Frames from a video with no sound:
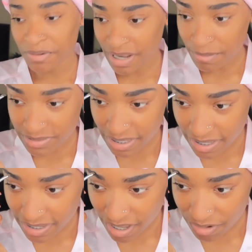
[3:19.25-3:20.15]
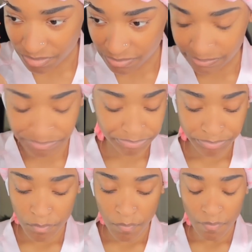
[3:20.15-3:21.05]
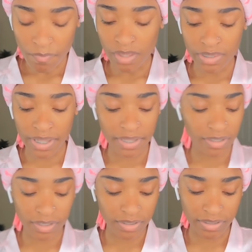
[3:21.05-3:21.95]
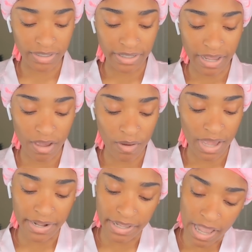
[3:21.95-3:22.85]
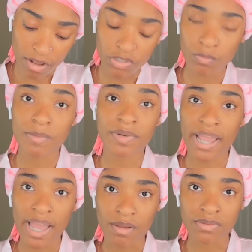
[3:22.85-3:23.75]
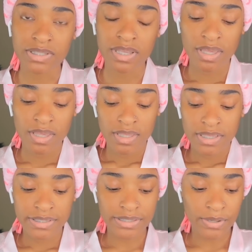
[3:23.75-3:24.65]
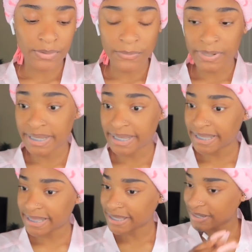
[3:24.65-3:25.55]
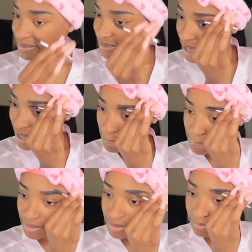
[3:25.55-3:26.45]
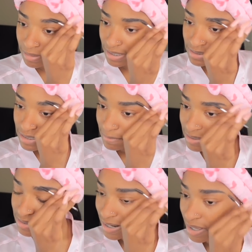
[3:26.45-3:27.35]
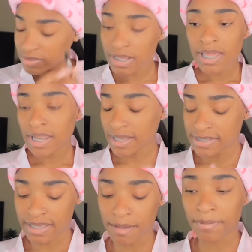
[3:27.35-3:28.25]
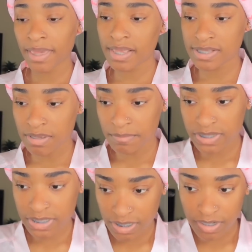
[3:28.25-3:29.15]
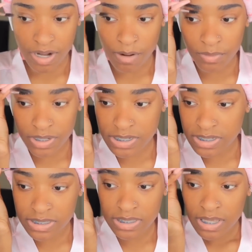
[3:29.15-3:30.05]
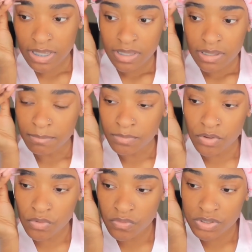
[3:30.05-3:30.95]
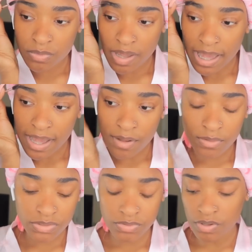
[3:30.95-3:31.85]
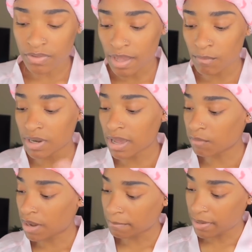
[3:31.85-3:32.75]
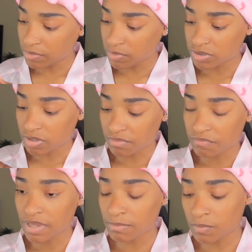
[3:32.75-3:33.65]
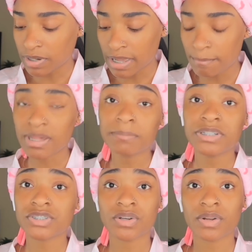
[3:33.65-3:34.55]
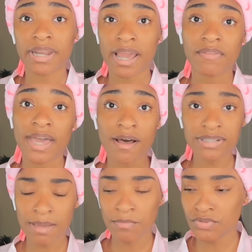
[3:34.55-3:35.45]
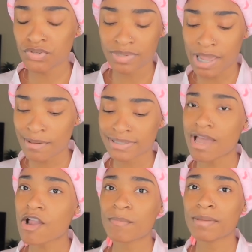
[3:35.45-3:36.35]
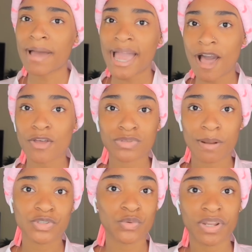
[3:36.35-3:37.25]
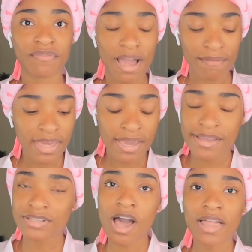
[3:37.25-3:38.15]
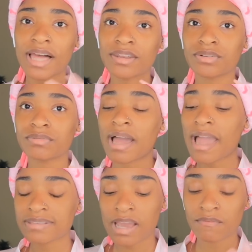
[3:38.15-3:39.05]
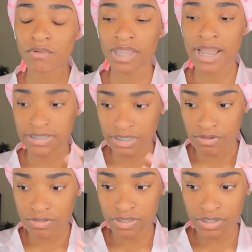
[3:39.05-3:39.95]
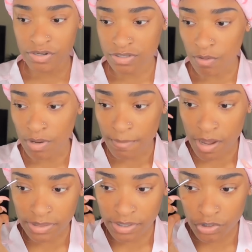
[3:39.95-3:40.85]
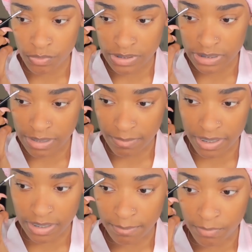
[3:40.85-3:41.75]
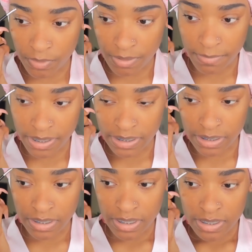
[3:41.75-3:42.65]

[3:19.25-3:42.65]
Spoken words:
And I was like, I don't, like, and now I can only wear them in the house. So there's that. But like I said, back to the house. Like I said, I'm paying so much here, I want to just move into a house, you know. Like, what, I might want to start a family one day. But I'm gonna let you know now, the house I'm moving to now, it's not gonna be my house when I'm 25, because all I do, like, as I realized years and years go up, all I do is keep making more money.